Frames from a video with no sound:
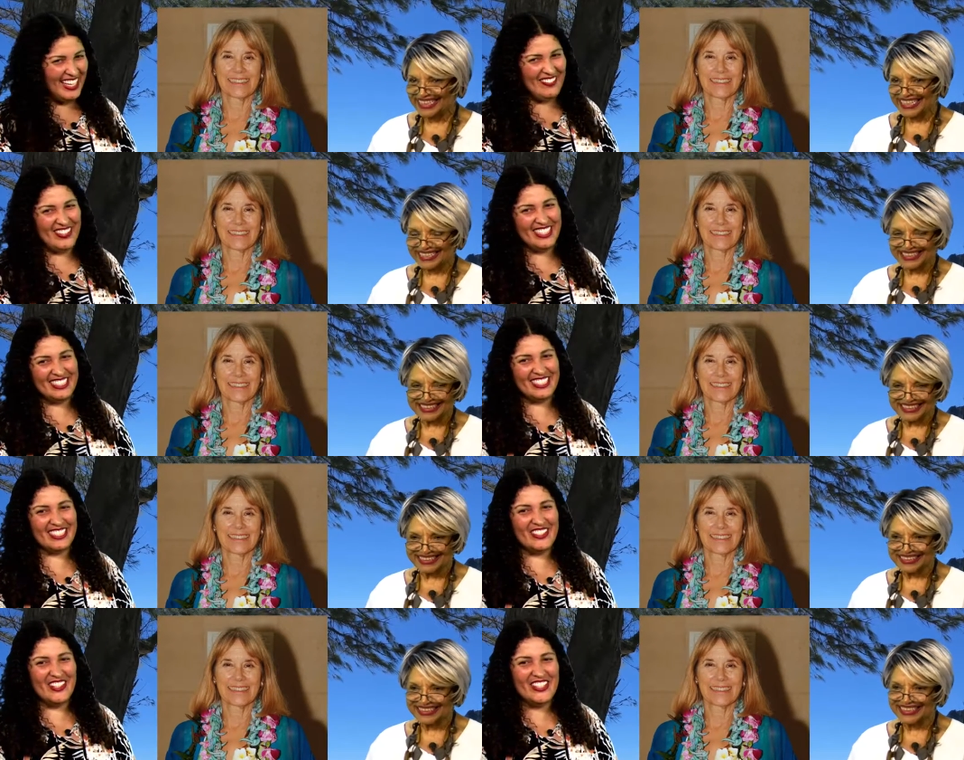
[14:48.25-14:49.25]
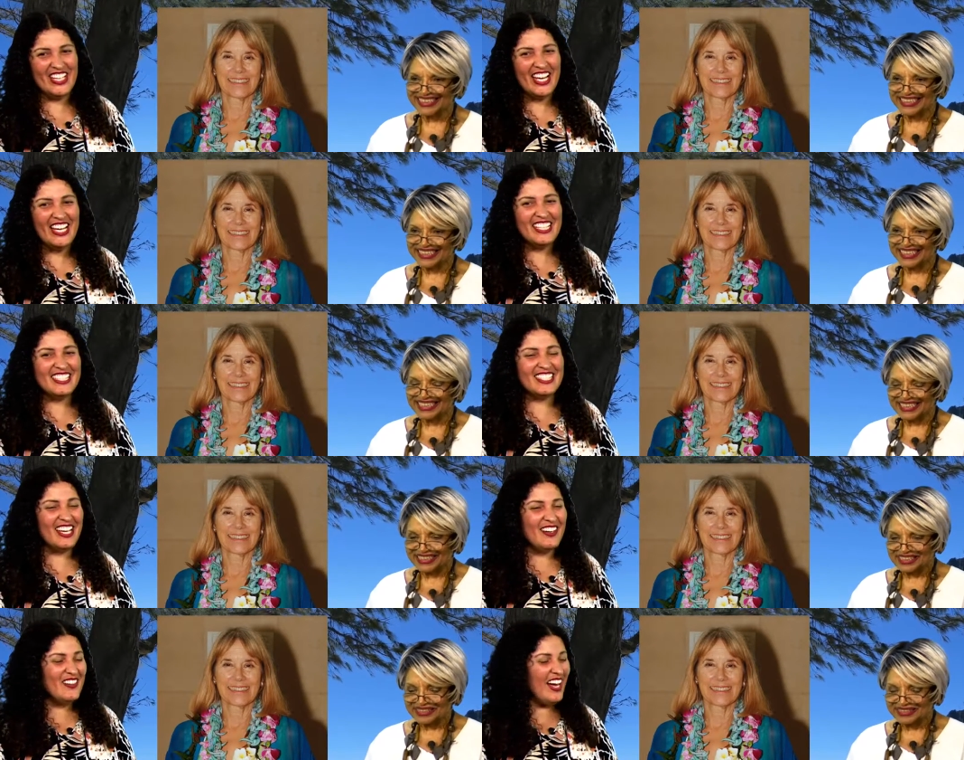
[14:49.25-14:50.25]
Speaker 1: and Melinda Gohn. So
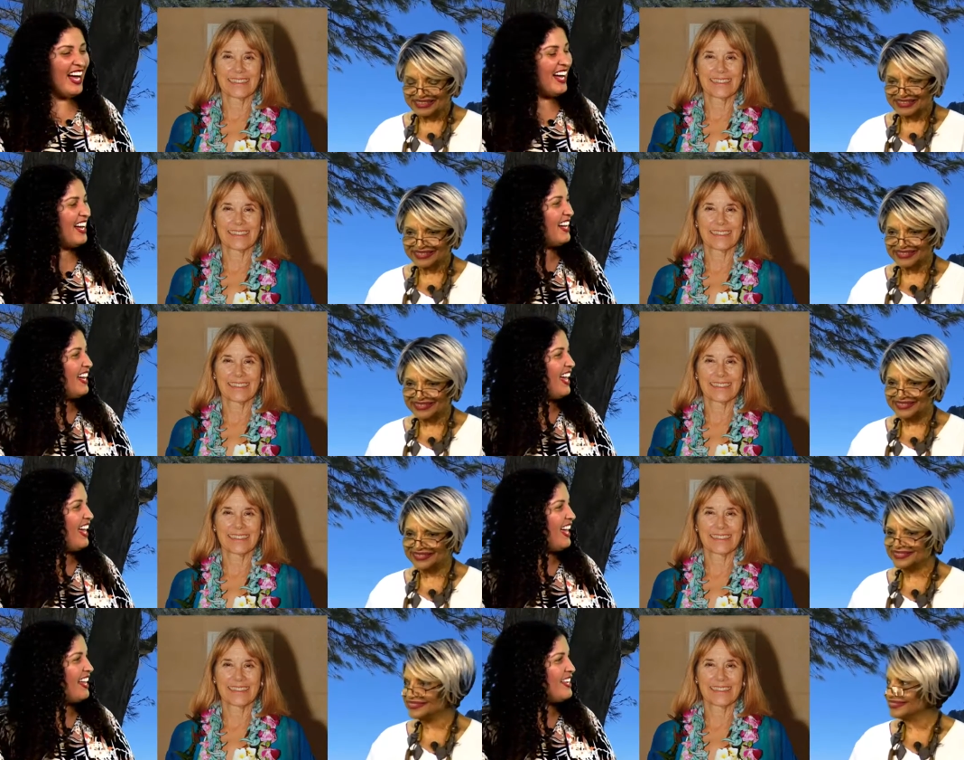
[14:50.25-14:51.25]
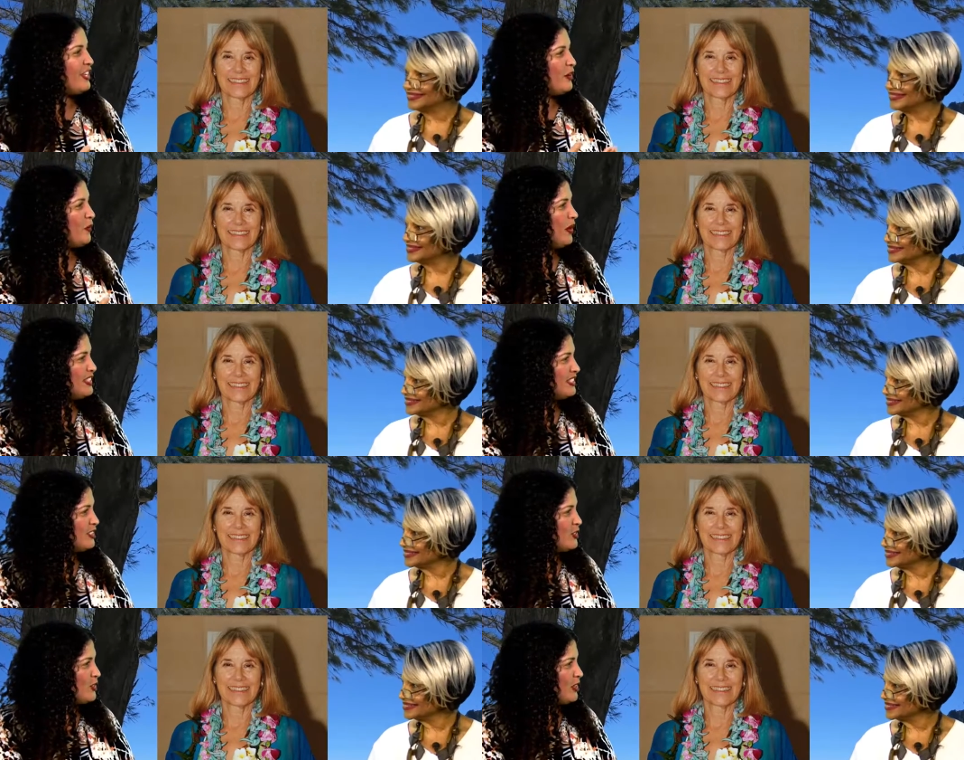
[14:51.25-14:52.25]
uh, you wanted
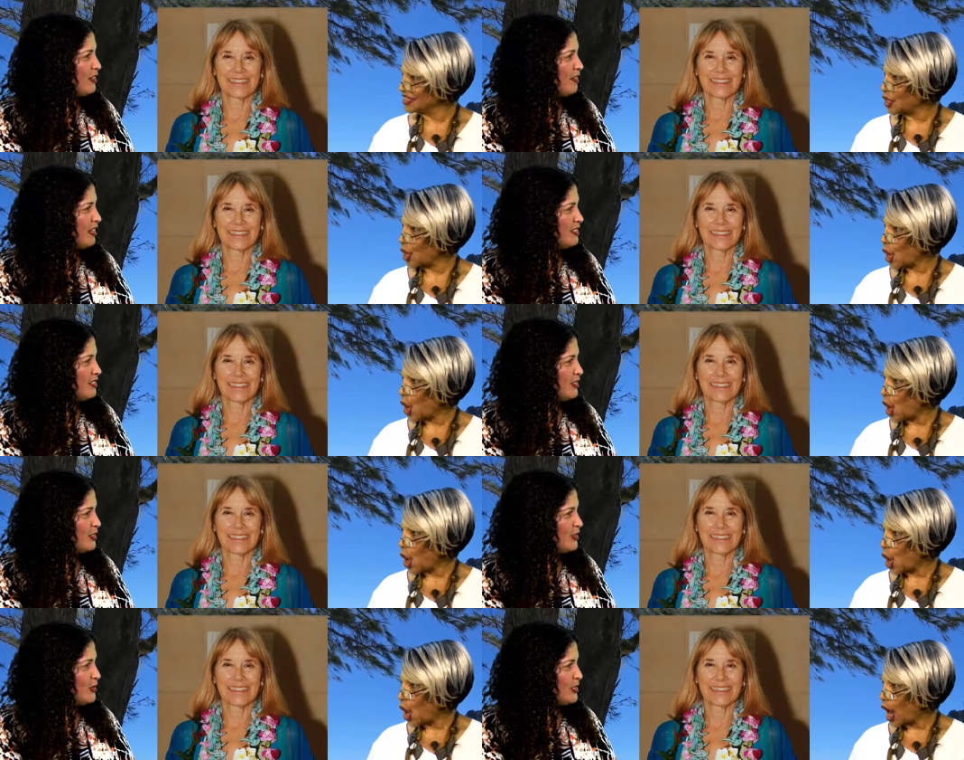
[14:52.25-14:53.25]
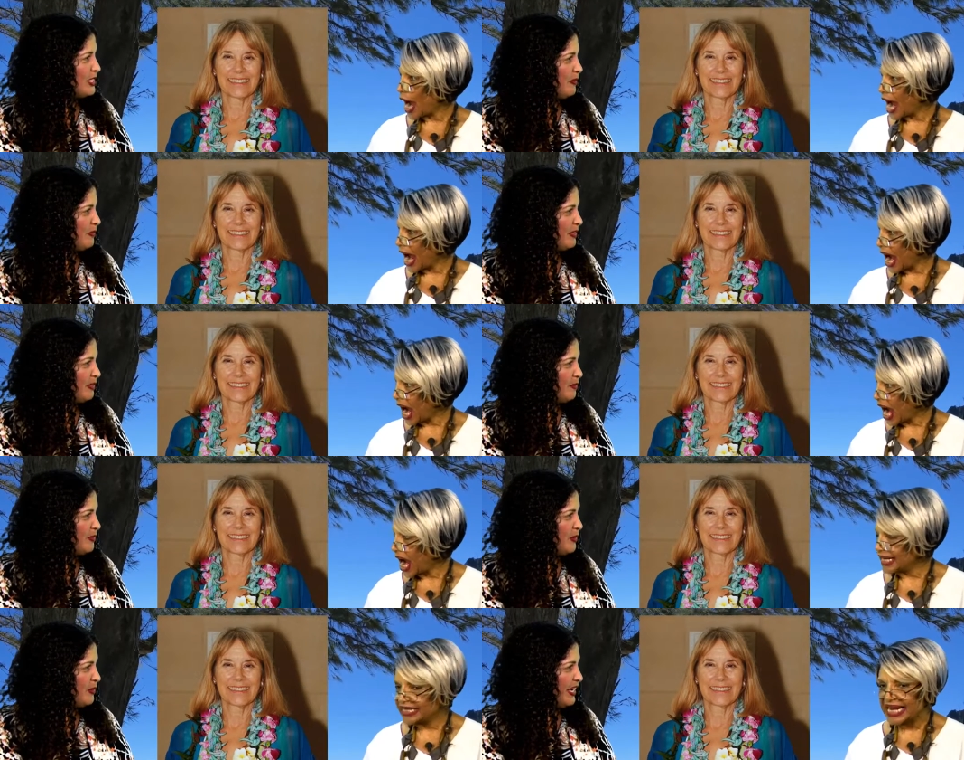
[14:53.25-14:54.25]
to give continuity to something
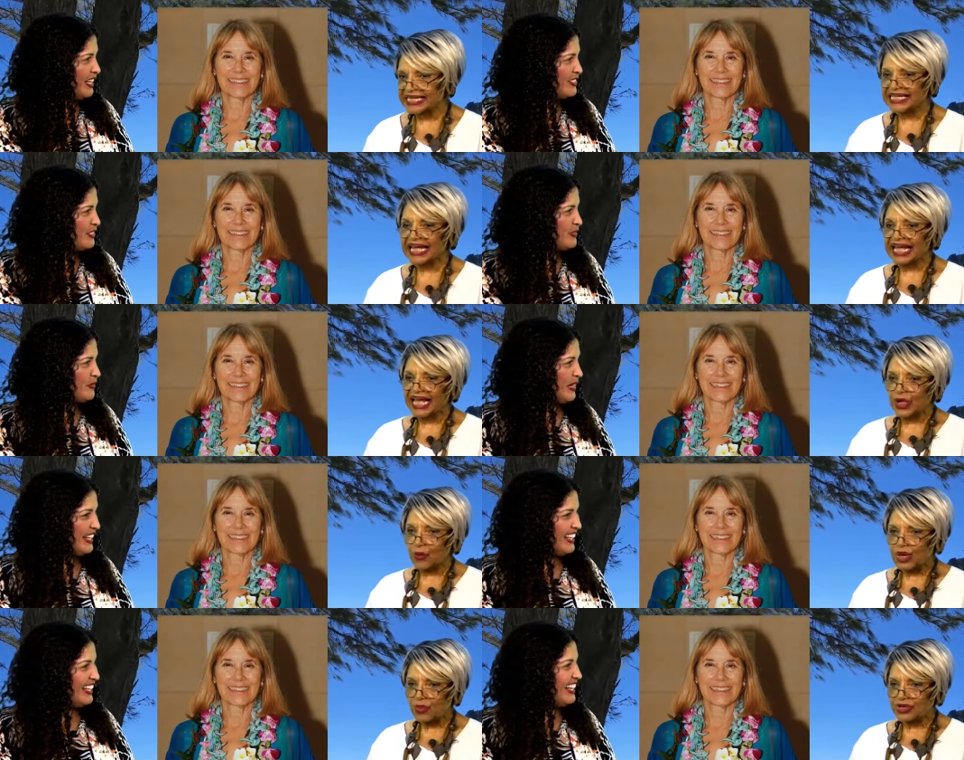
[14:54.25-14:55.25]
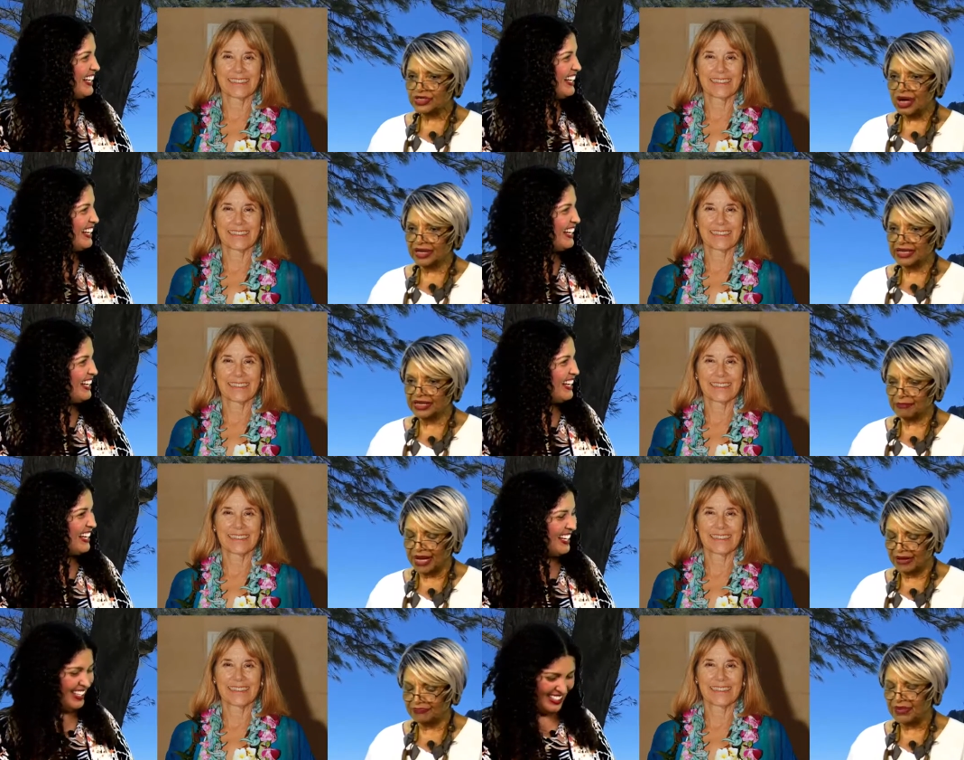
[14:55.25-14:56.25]
before
Speaker 2: we yes. got to the break. We were talking
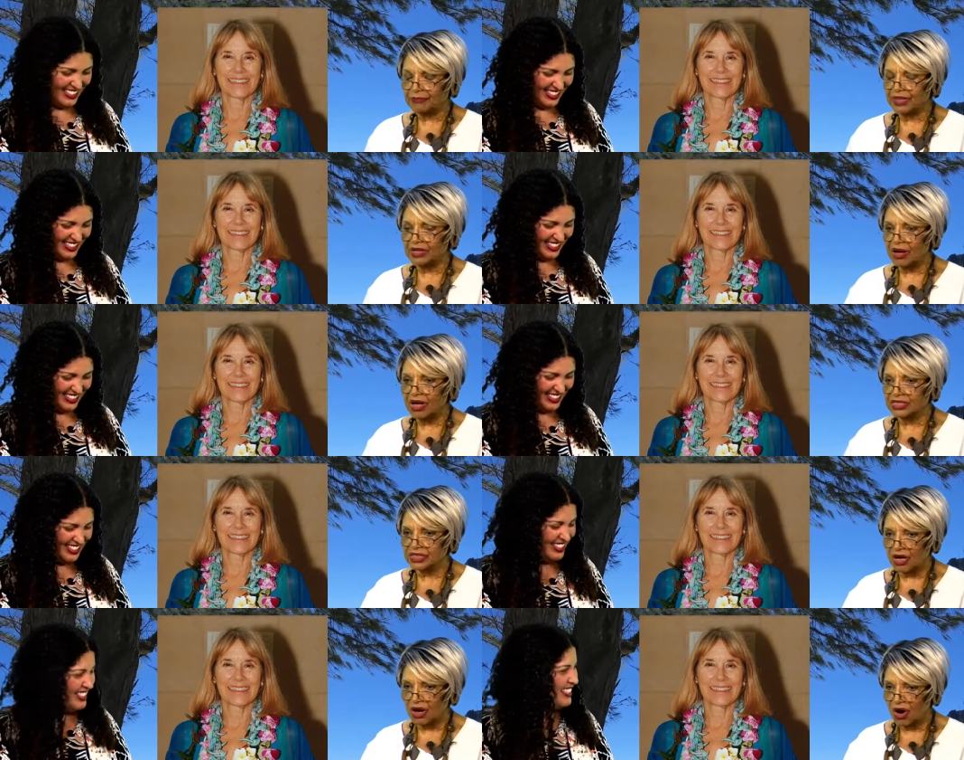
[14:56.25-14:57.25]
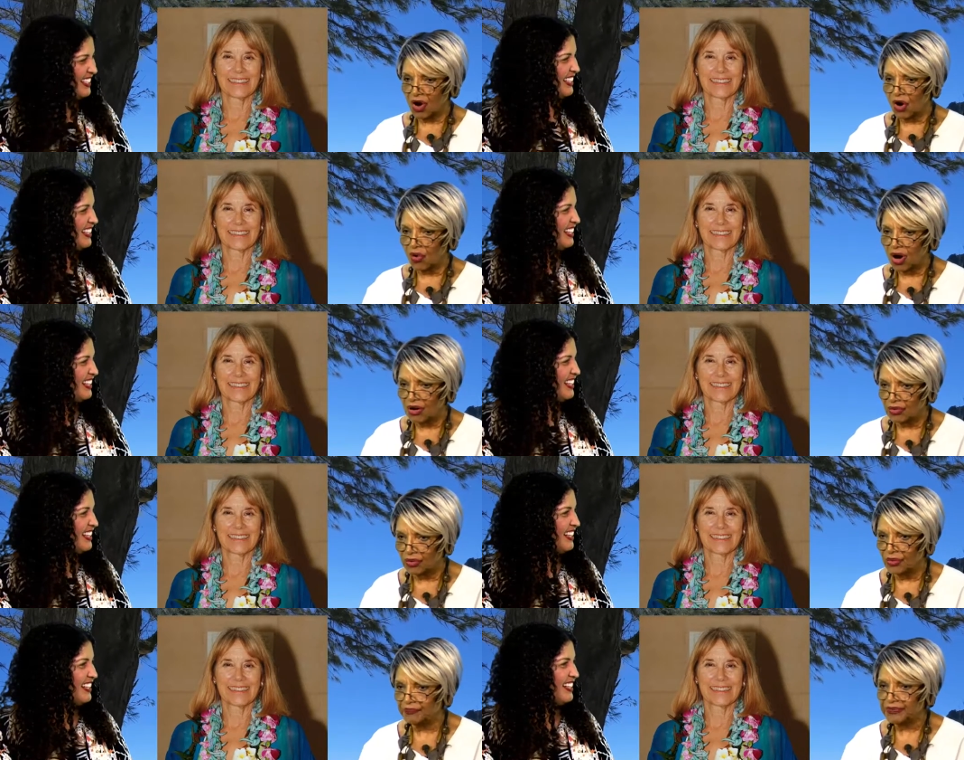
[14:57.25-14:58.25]
about, because
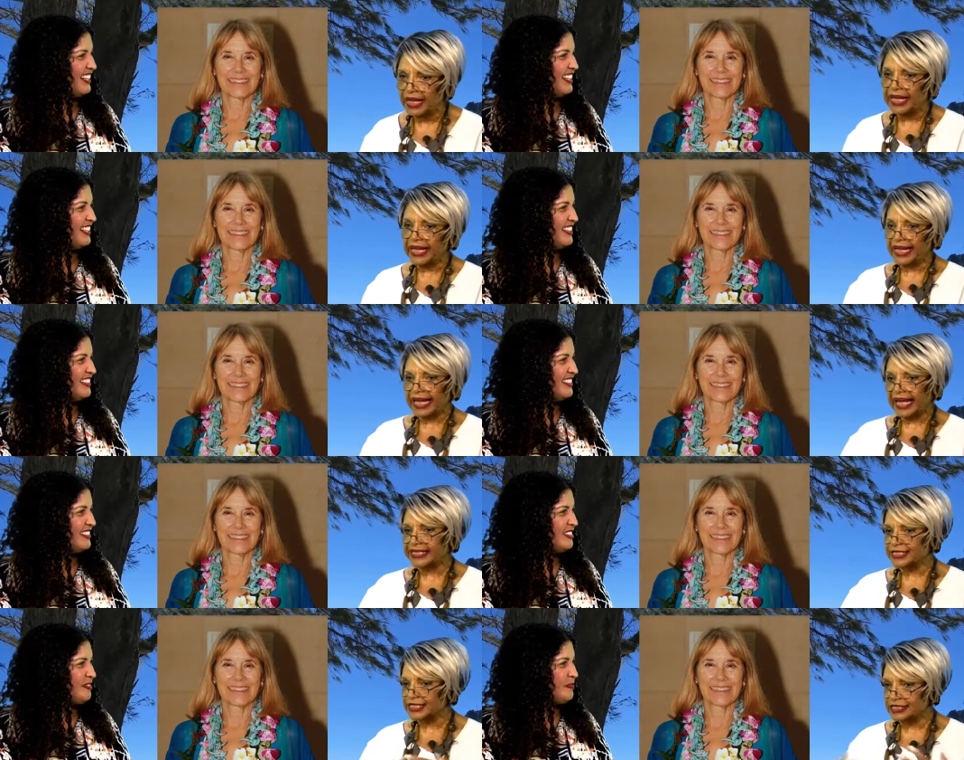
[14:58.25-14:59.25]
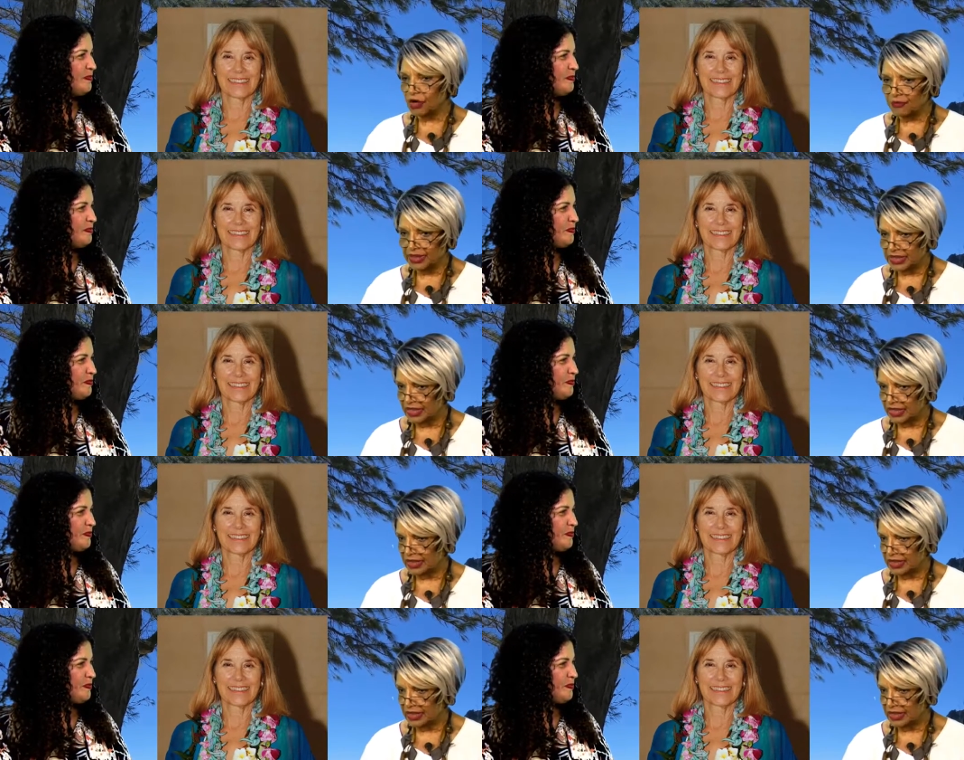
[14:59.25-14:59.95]
Oahu has so many